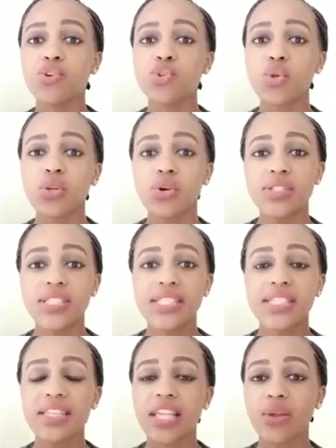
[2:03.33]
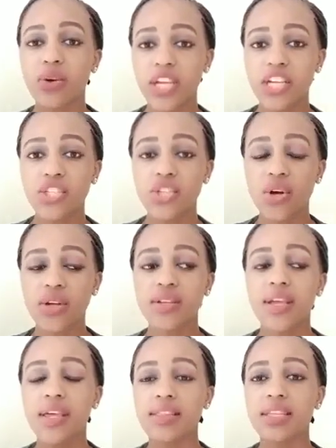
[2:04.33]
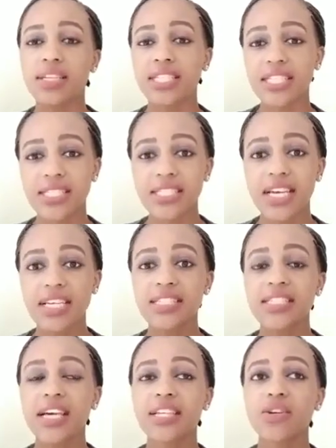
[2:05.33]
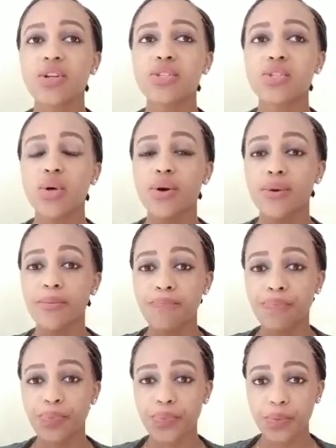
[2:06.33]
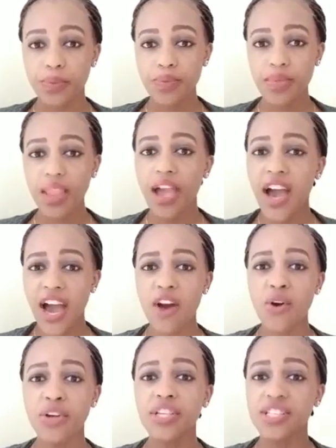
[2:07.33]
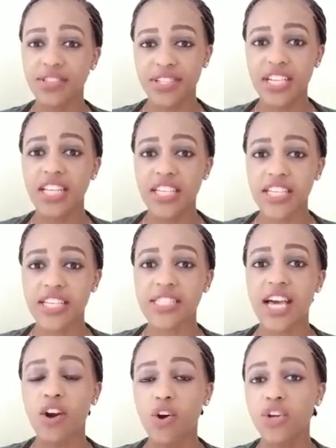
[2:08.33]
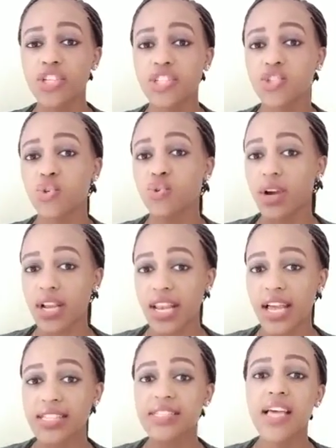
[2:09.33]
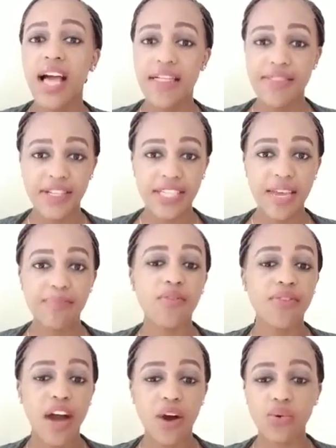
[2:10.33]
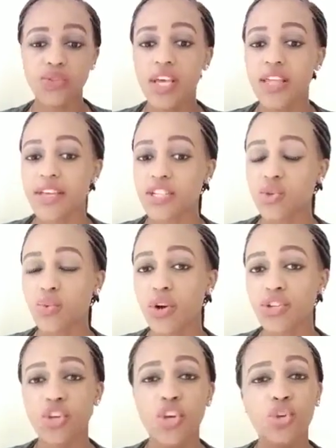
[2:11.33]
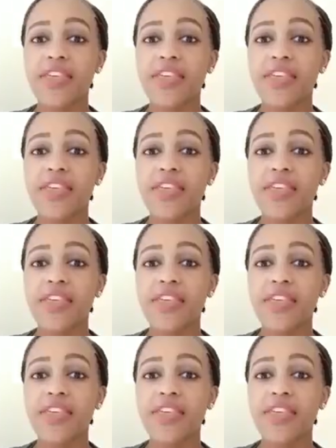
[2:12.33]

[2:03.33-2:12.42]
You should consider the location, the distance, and also how it really is according to your class and the type of house that you want.